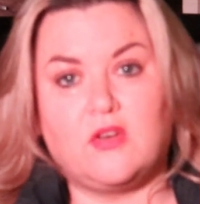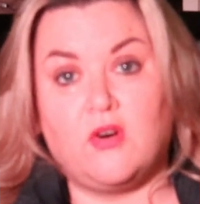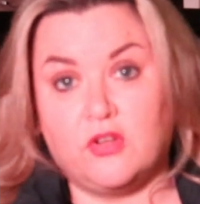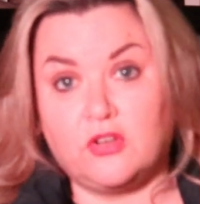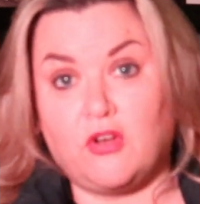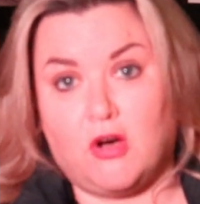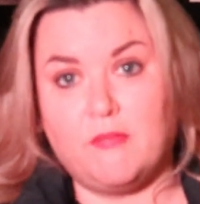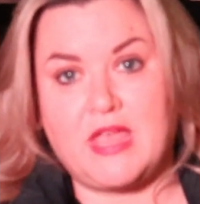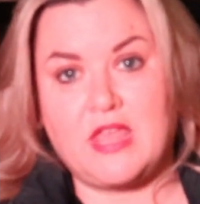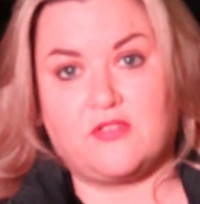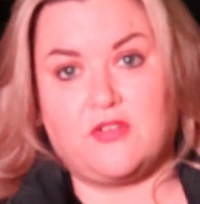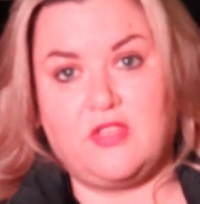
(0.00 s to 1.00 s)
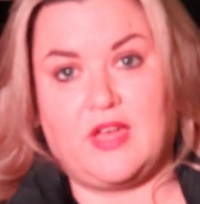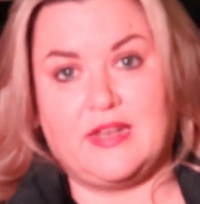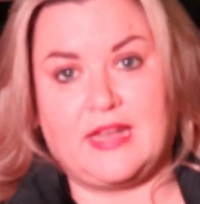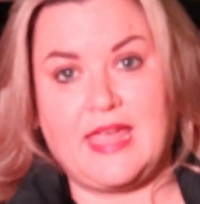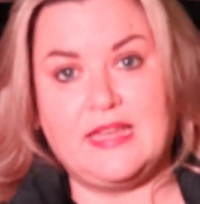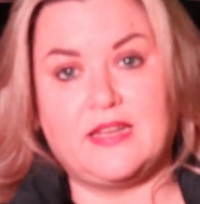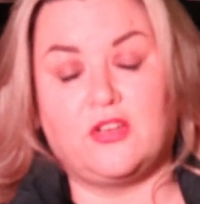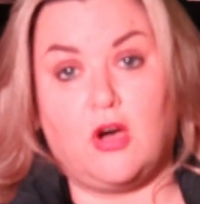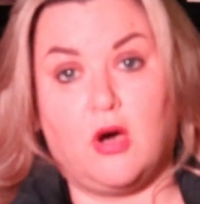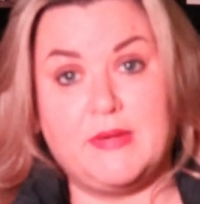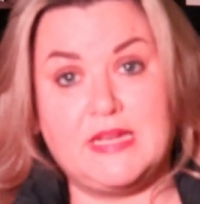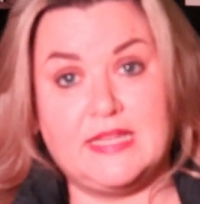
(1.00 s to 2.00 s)
God got me through that night and
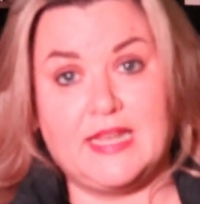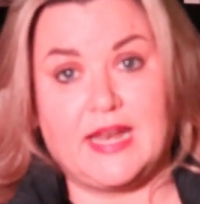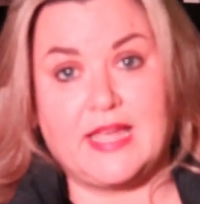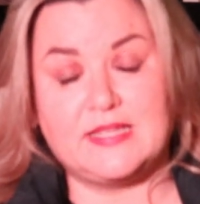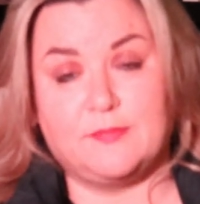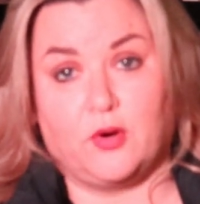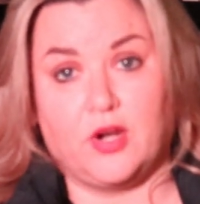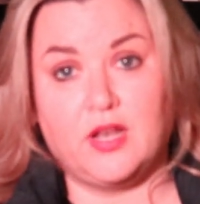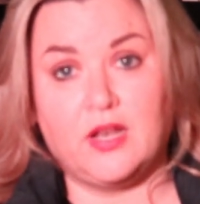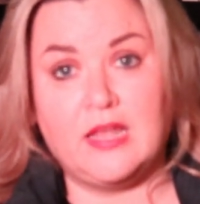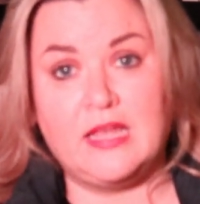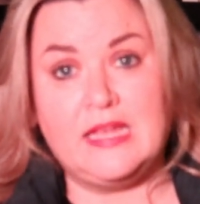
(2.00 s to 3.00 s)
got me to the next morning.